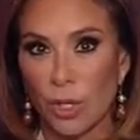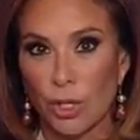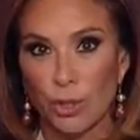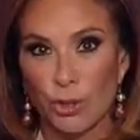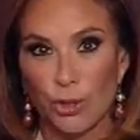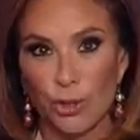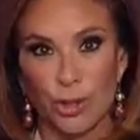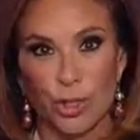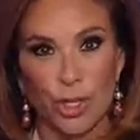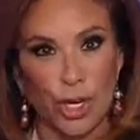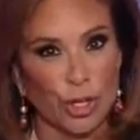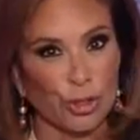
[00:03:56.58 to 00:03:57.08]

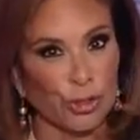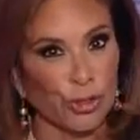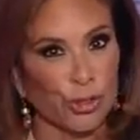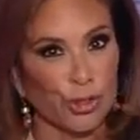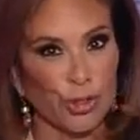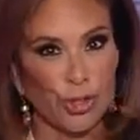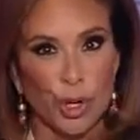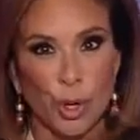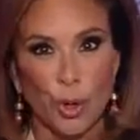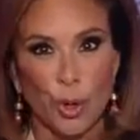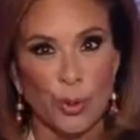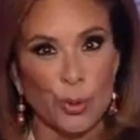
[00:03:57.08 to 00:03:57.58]

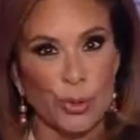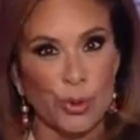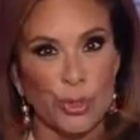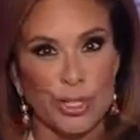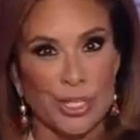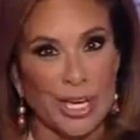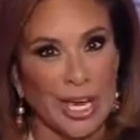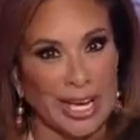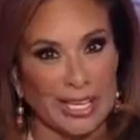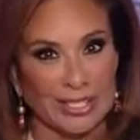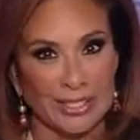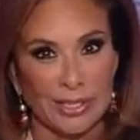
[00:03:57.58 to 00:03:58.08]
just don't
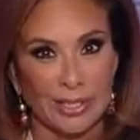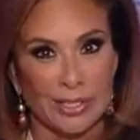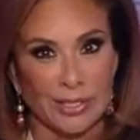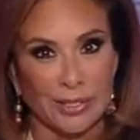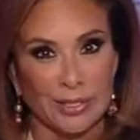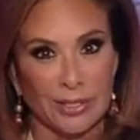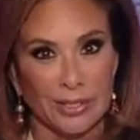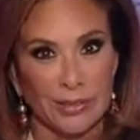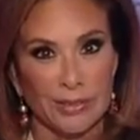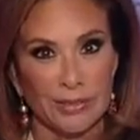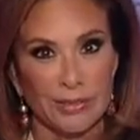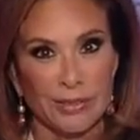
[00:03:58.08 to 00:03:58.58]
get
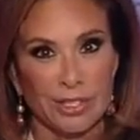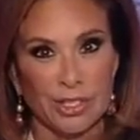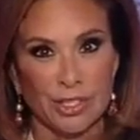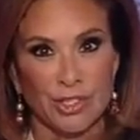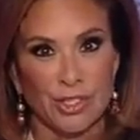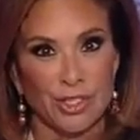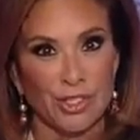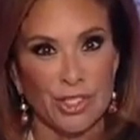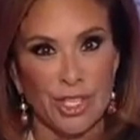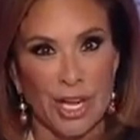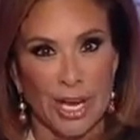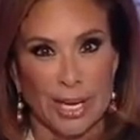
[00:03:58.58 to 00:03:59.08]
the
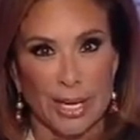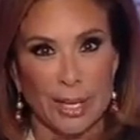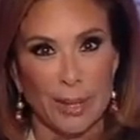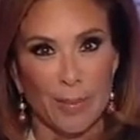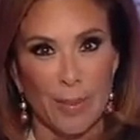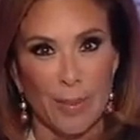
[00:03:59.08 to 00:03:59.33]
same